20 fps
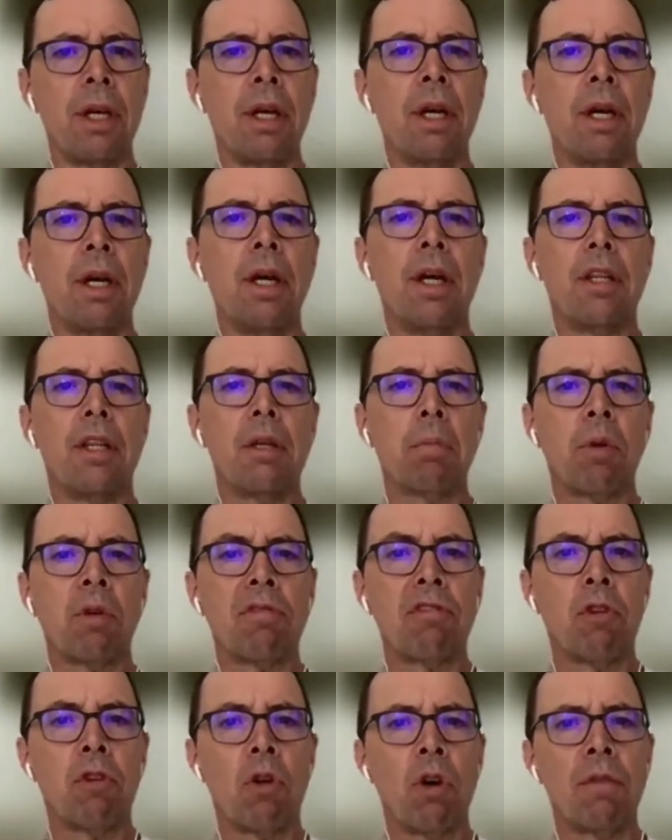The
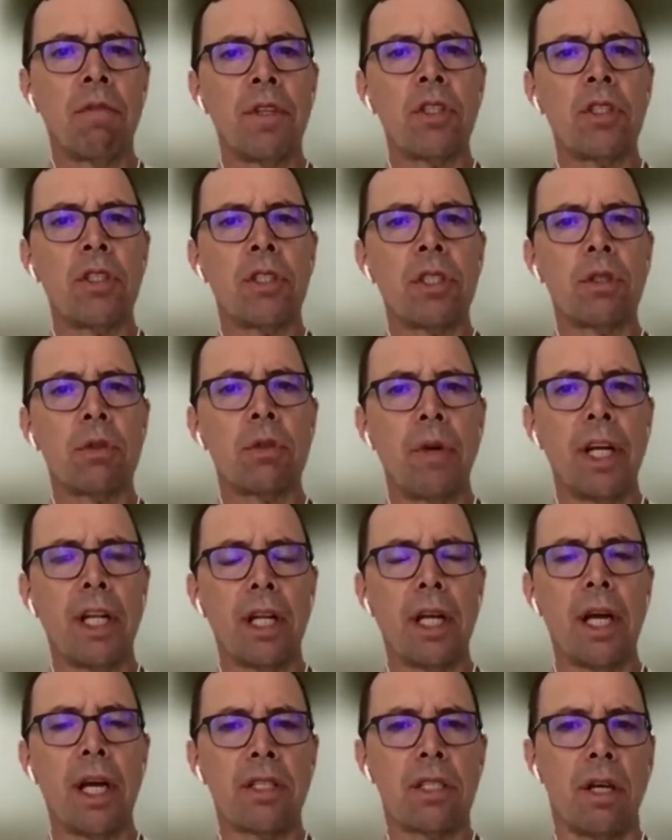performances realized
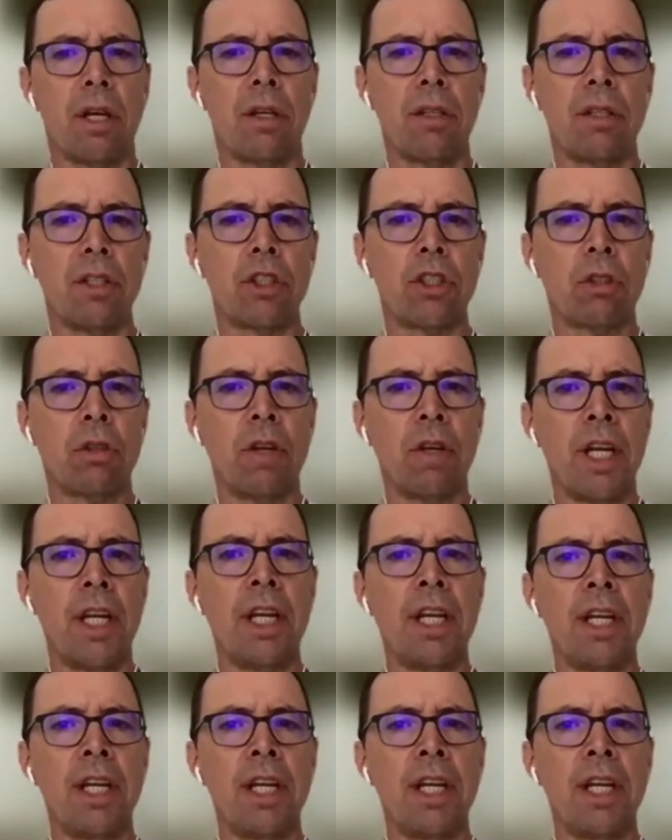on the screen,